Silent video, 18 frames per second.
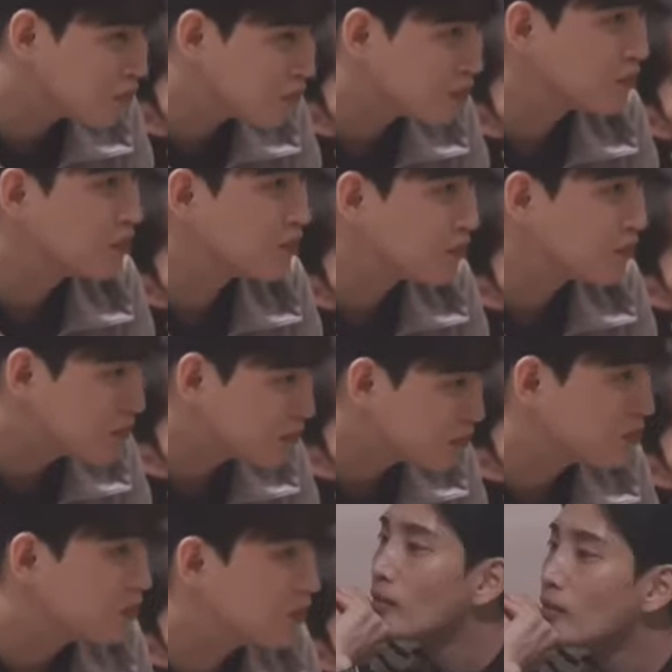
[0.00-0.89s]

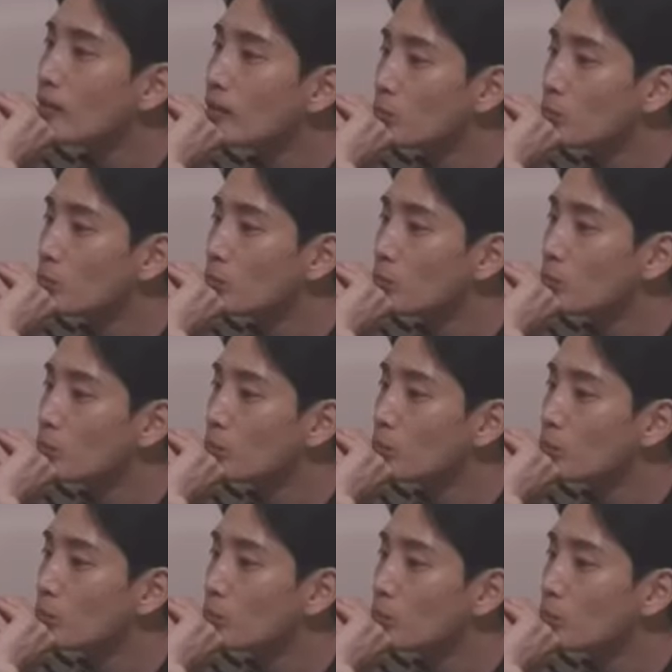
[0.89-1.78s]

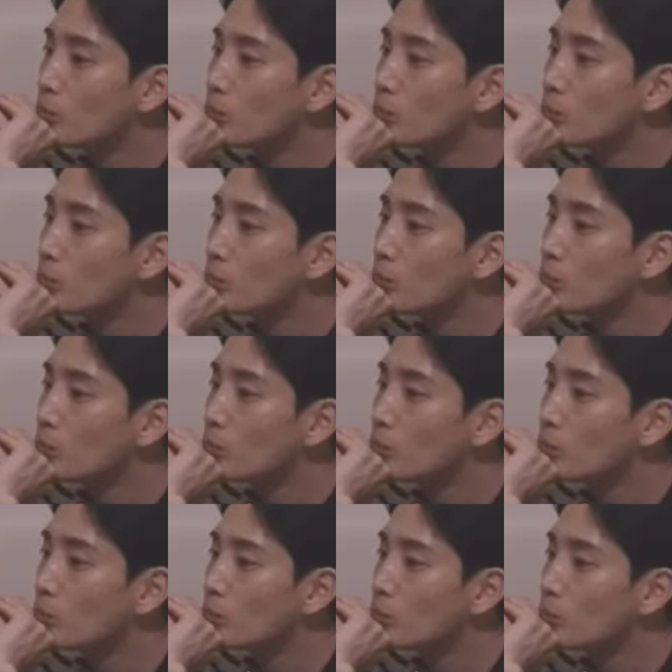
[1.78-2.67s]

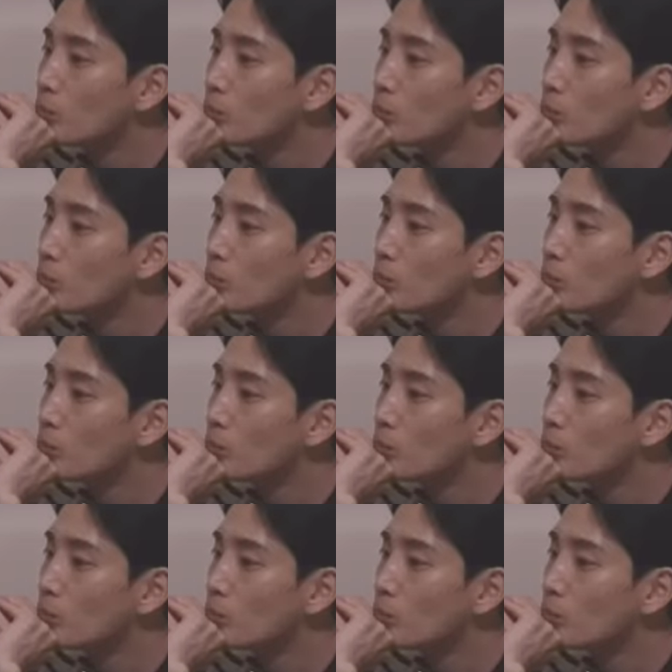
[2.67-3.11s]
This person isn't speaking.